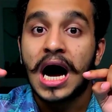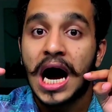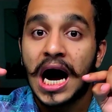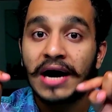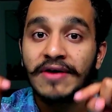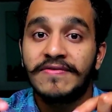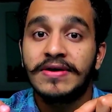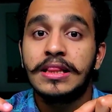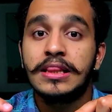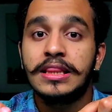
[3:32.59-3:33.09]

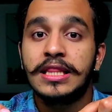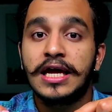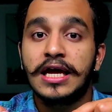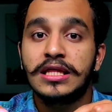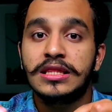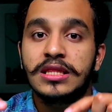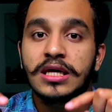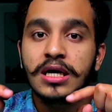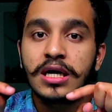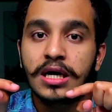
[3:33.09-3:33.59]
I will
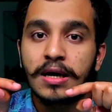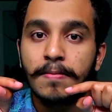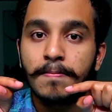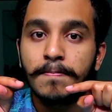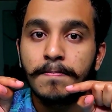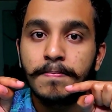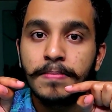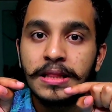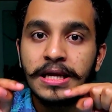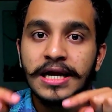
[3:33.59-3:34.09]
link the
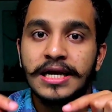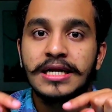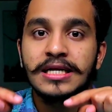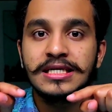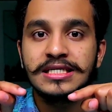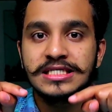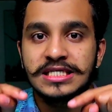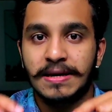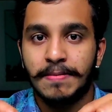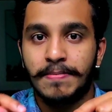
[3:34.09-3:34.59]
complete
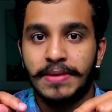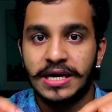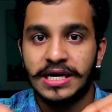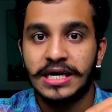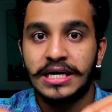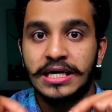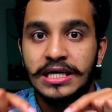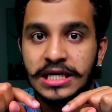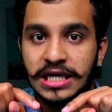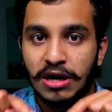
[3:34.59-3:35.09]

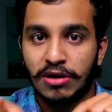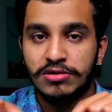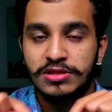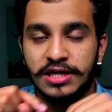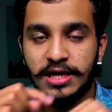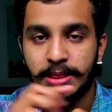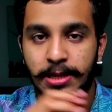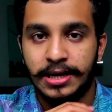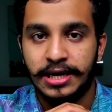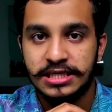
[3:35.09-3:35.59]
subreddit down
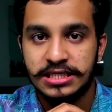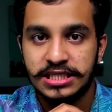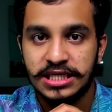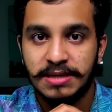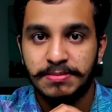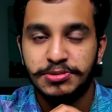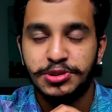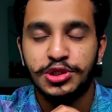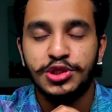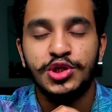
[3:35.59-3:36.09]
in the
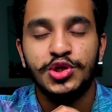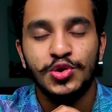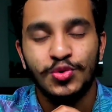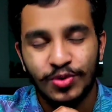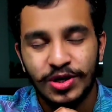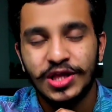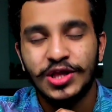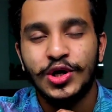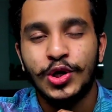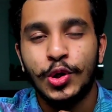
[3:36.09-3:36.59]
description. You
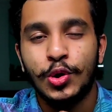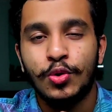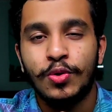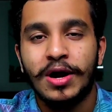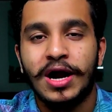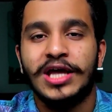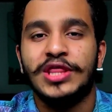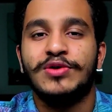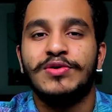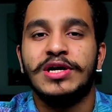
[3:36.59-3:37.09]
can go
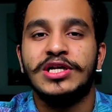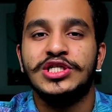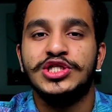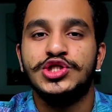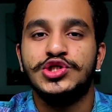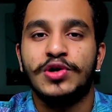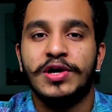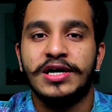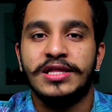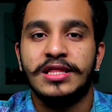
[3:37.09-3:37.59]
and you can
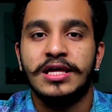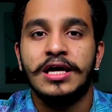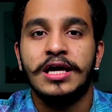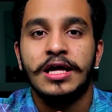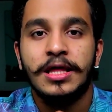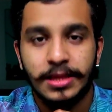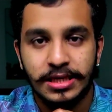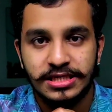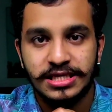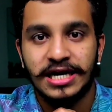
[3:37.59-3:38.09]
join
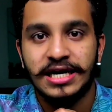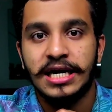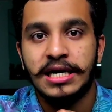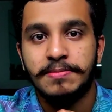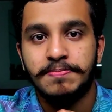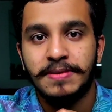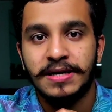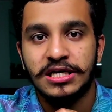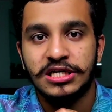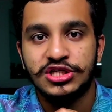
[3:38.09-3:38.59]
this
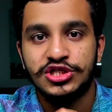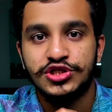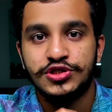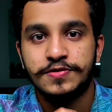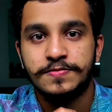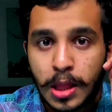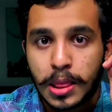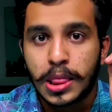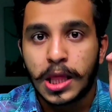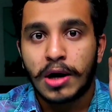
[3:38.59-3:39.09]
Reddit page.
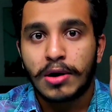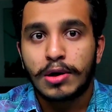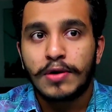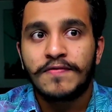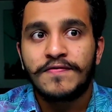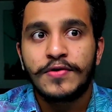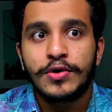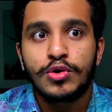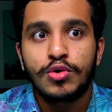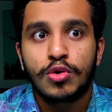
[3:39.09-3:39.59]
Now,
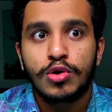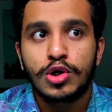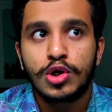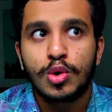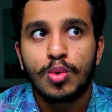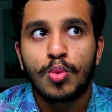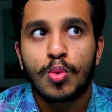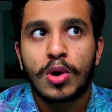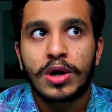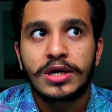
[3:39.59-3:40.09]
if you don't
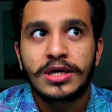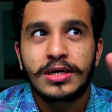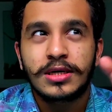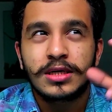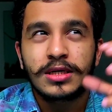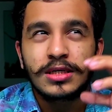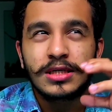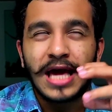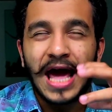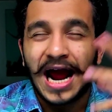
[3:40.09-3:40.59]
know what
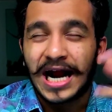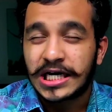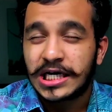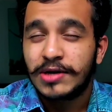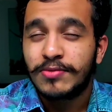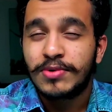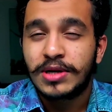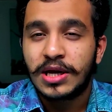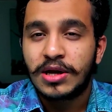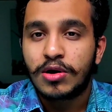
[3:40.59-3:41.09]

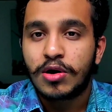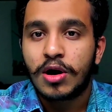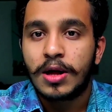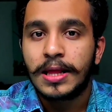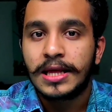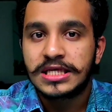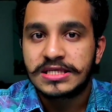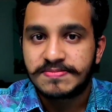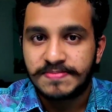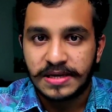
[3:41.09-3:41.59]
active recall
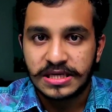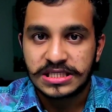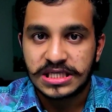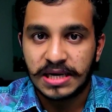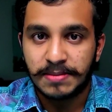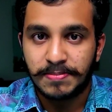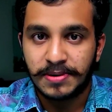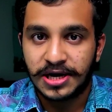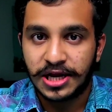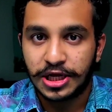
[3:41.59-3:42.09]
and spaced
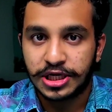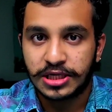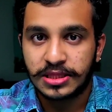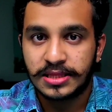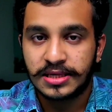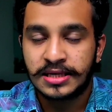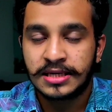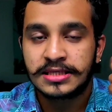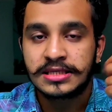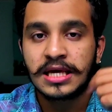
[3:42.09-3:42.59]
repetition
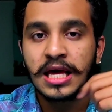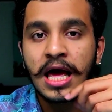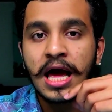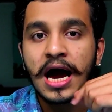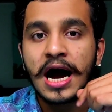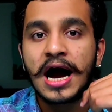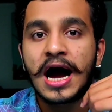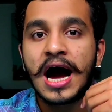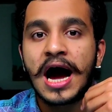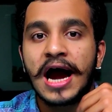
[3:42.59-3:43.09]
is,
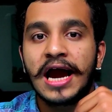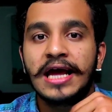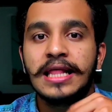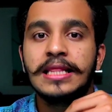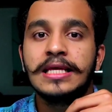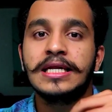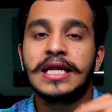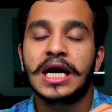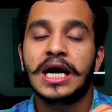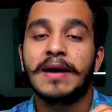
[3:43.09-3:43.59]
I
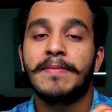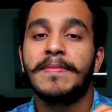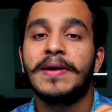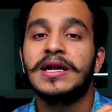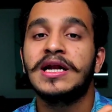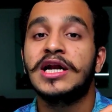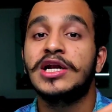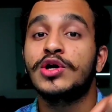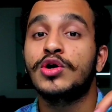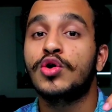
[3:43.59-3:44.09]
highly
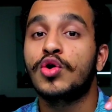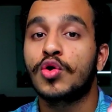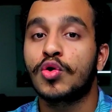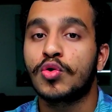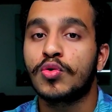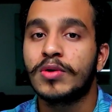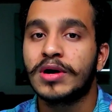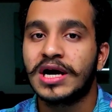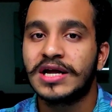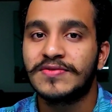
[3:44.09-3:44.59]
recommend that you
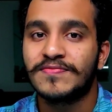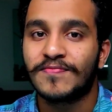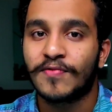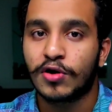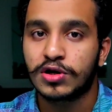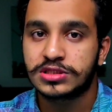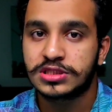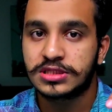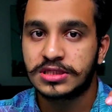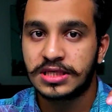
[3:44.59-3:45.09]
go and
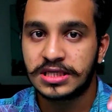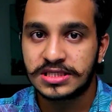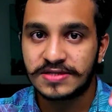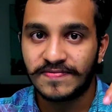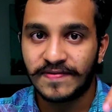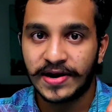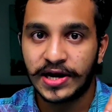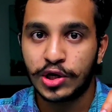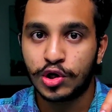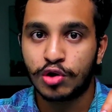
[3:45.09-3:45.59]
watch this
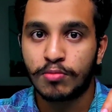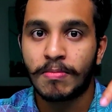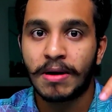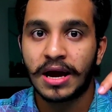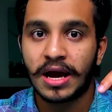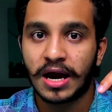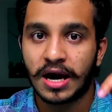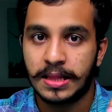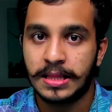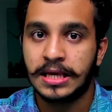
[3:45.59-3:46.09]
video
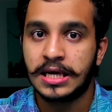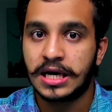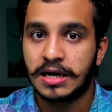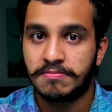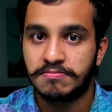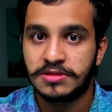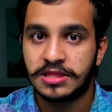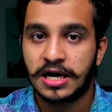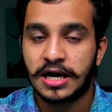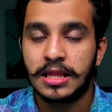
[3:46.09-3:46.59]
by Ali
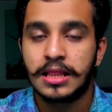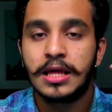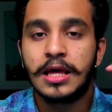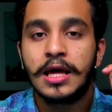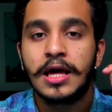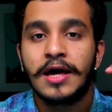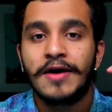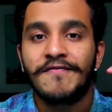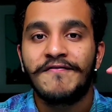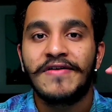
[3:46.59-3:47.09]
Abdal,
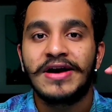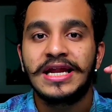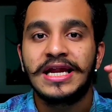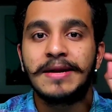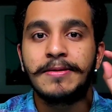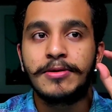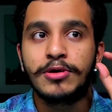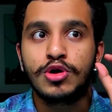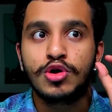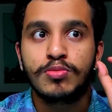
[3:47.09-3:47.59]
where
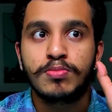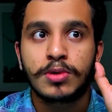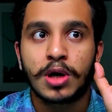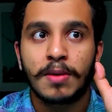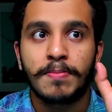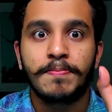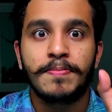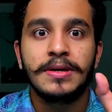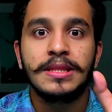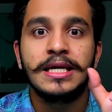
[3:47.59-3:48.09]
he
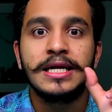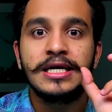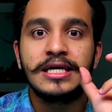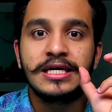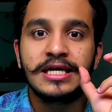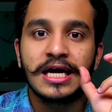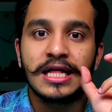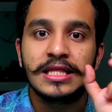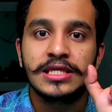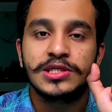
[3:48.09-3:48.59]
properly
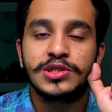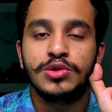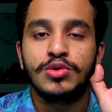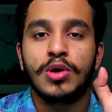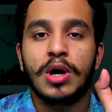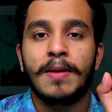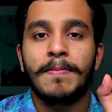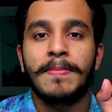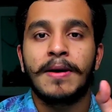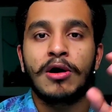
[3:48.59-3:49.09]
tells
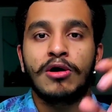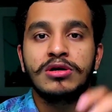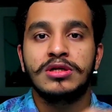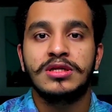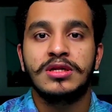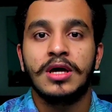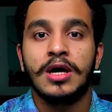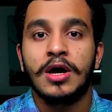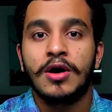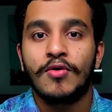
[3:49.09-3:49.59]
you
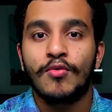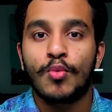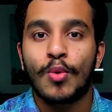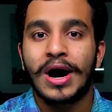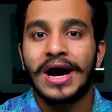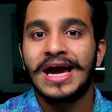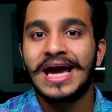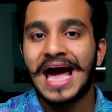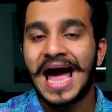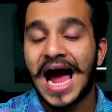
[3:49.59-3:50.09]
about
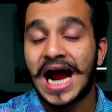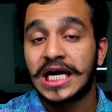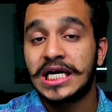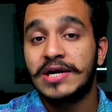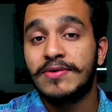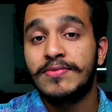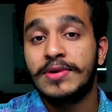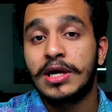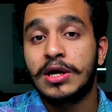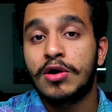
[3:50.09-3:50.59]
why
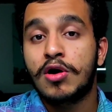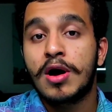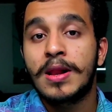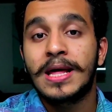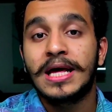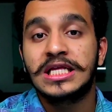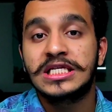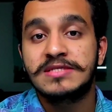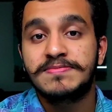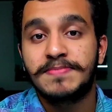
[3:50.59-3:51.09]
active recall
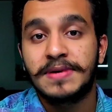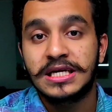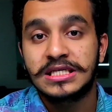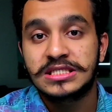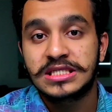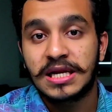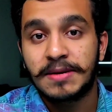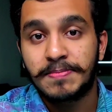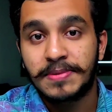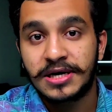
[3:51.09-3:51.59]
and
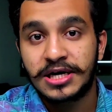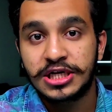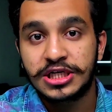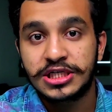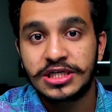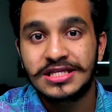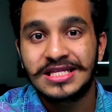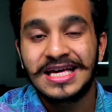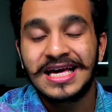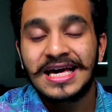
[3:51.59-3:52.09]
spaced
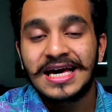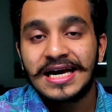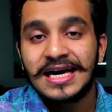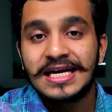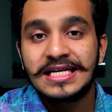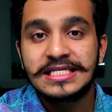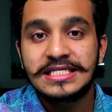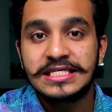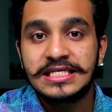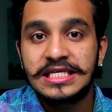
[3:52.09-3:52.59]
repetition
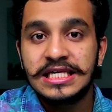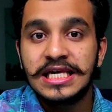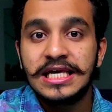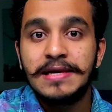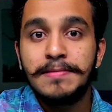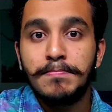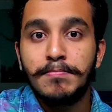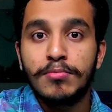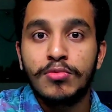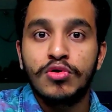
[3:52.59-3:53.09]
is
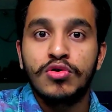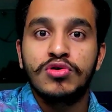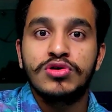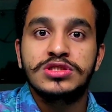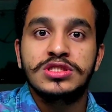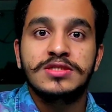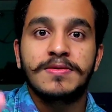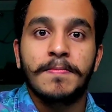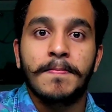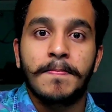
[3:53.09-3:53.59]
the
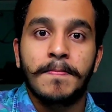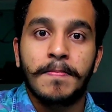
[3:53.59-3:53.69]
most